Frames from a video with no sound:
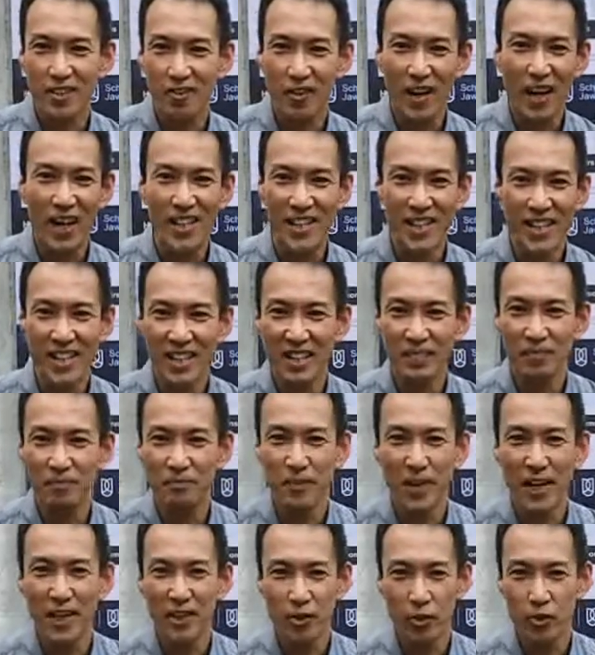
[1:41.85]
rather than
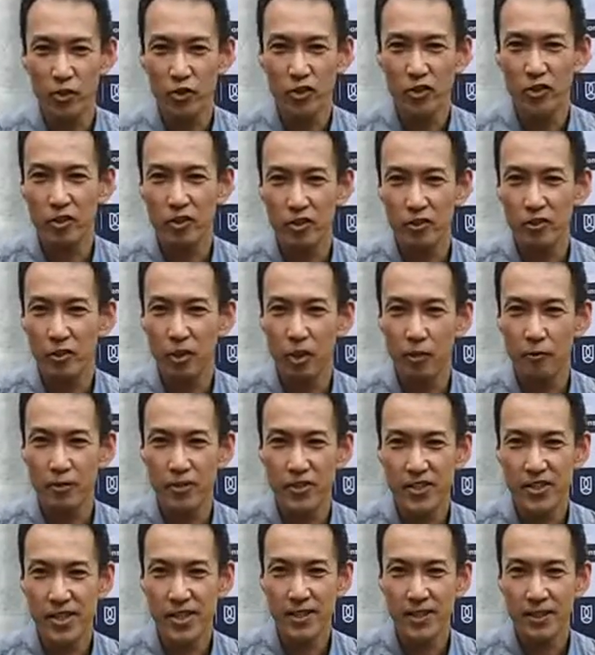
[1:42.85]
biological
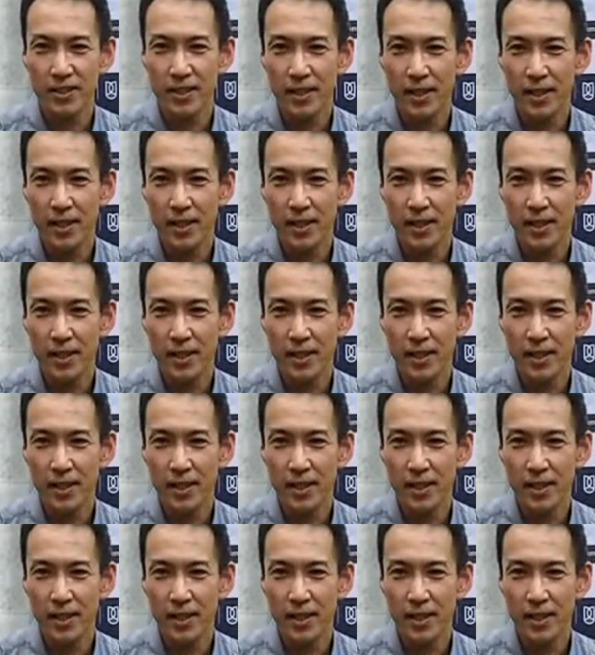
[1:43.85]
objects.